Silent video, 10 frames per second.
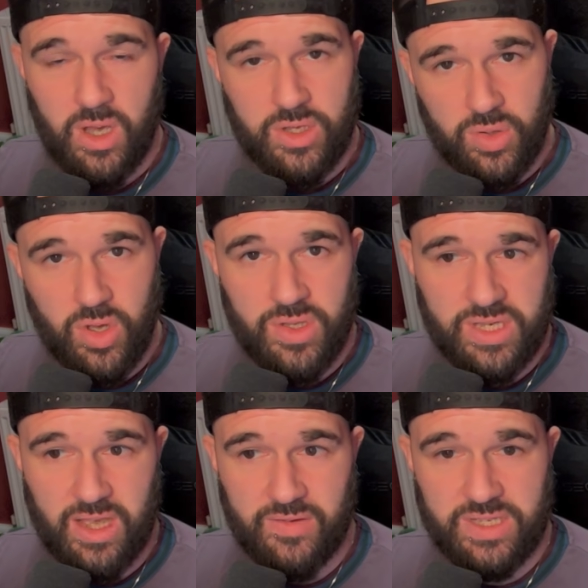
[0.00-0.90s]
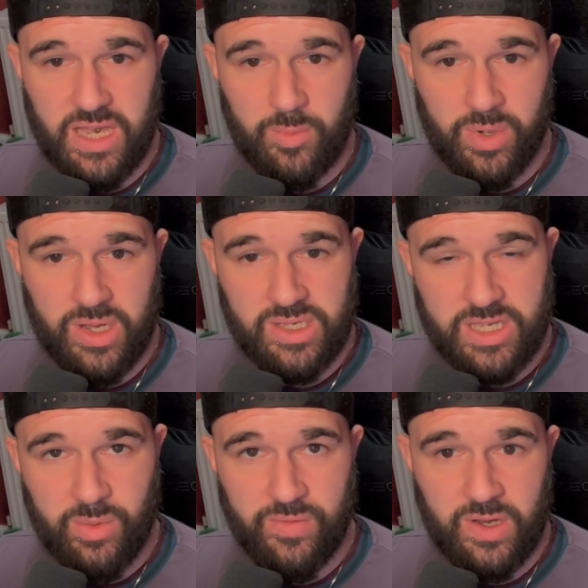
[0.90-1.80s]
you're going to have to outplay
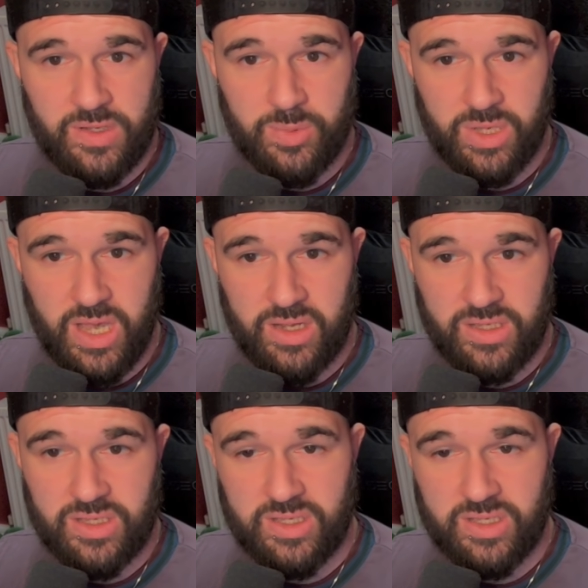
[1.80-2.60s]
some of Lilith's mechanics